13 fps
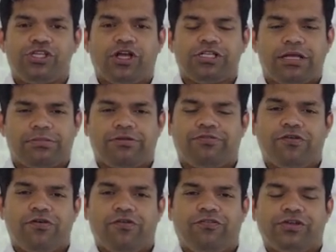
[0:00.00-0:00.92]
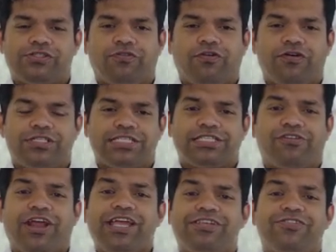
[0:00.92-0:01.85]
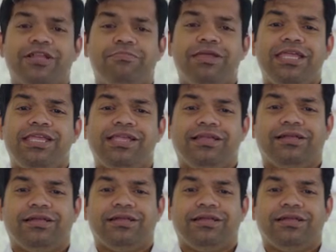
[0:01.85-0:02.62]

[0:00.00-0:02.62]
John chapter four, verse four, it says, greater in me,